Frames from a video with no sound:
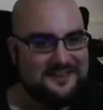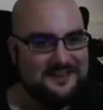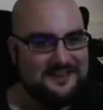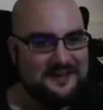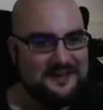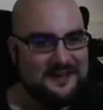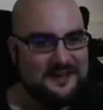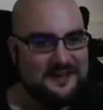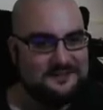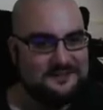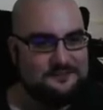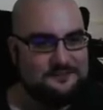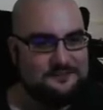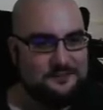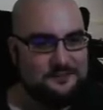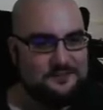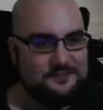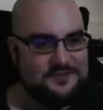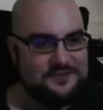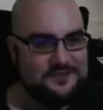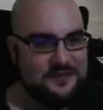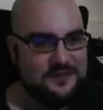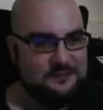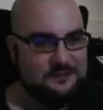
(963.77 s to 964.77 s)
I did move the
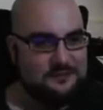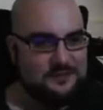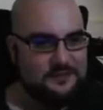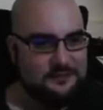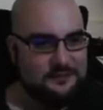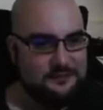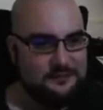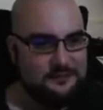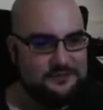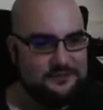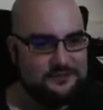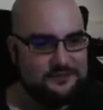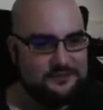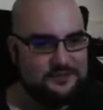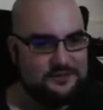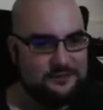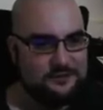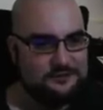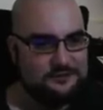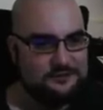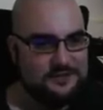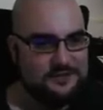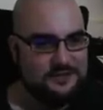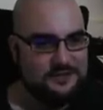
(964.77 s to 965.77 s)
table a little bit just so
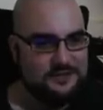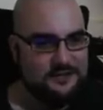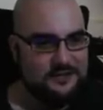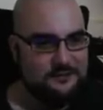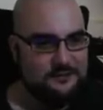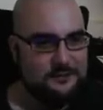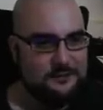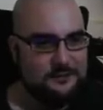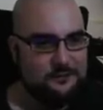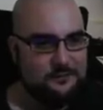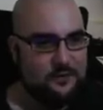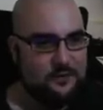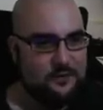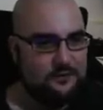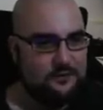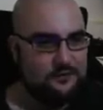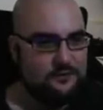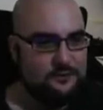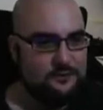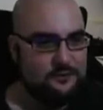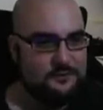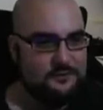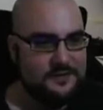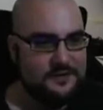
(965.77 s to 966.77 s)
there's a little bit more
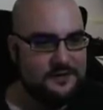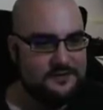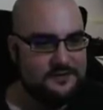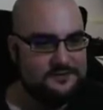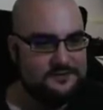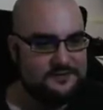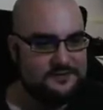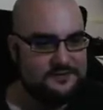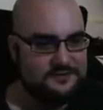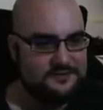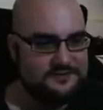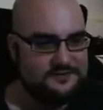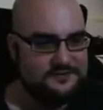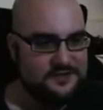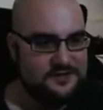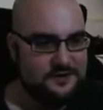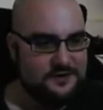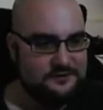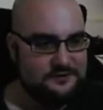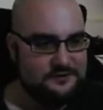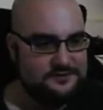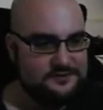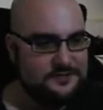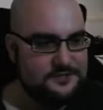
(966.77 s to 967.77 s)
room getting to the
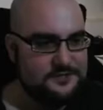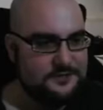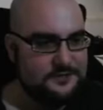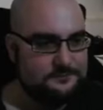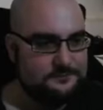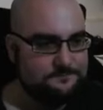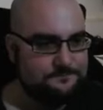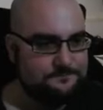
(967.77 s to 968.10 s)
stairs here.